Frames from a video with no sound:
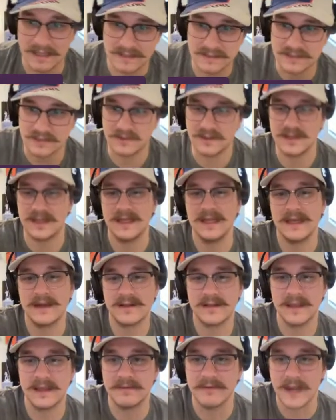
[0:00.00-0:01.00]
so
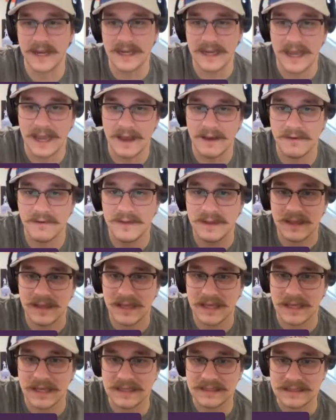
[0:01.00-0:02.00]
clearly right now
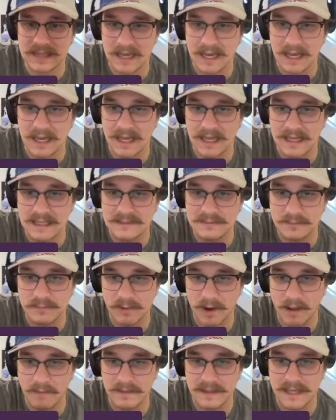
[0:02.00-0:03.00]
he's
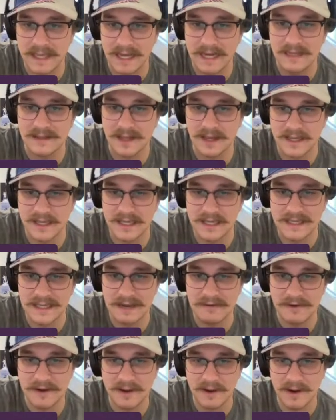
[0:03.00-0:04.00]
probably getting lucky in
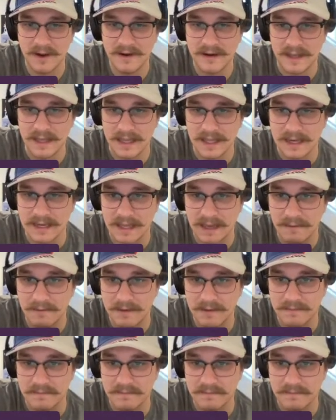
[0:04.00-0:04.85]
that regard. And that would